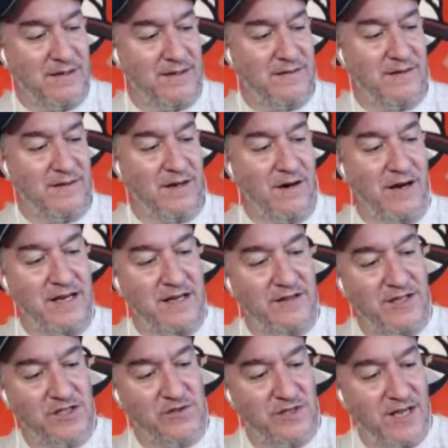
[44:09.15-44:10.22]
All right. This
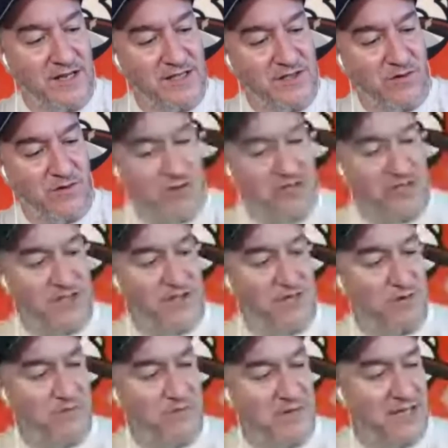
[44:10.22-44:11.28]
next question is from
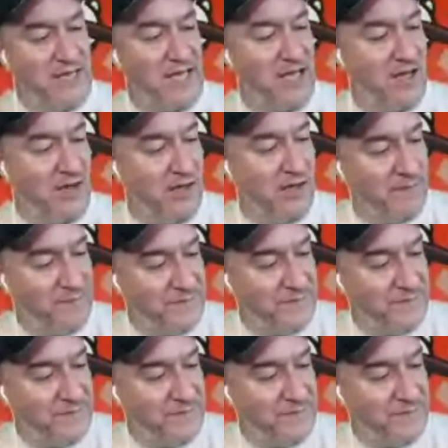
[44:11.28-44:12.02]
Nick L.